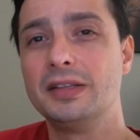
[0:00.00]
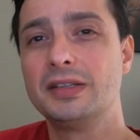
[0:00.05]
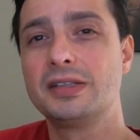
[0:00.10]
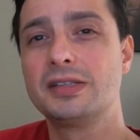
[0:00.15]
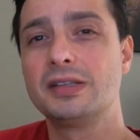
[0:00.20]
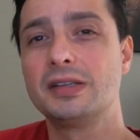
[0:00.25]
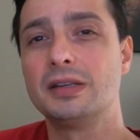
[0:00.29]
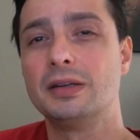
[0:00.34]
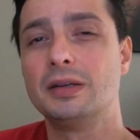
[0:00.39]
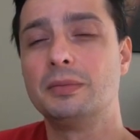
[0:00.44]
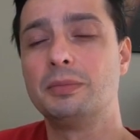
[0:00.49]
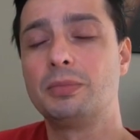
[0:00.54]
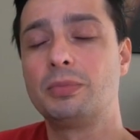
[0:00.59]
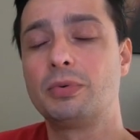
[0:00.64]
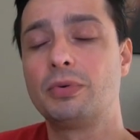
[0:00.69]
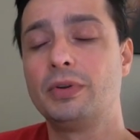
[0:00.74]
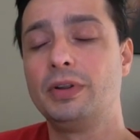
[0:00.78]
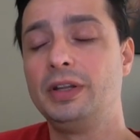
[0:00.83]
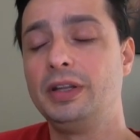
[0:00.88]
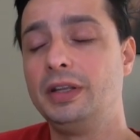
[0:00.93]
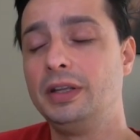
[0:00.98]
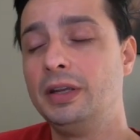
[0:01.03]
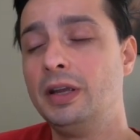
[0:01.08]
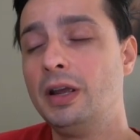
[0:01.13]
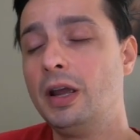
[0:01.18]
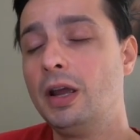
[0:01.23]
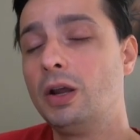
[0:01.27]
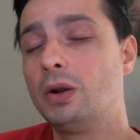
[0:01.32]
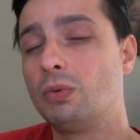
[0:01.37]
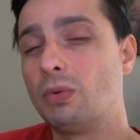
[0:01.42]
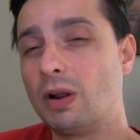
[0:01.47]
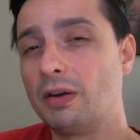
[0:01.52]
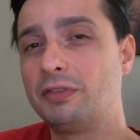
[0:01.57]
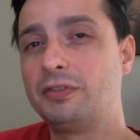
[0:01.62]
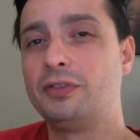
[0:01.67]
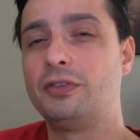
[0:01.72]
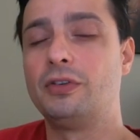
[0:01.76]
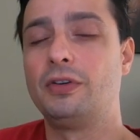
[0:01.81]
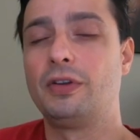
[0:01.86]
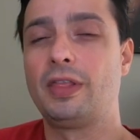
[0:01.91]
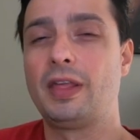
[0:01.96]
It's pretty rough
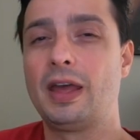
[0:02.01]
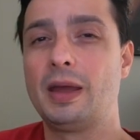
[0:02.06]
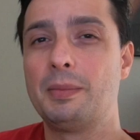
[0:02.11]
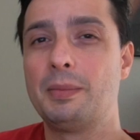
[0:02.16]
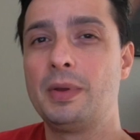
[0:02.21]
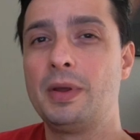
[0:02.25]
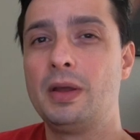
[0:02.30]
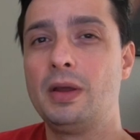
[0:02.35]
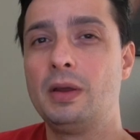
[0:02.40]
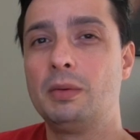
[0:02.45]
for them.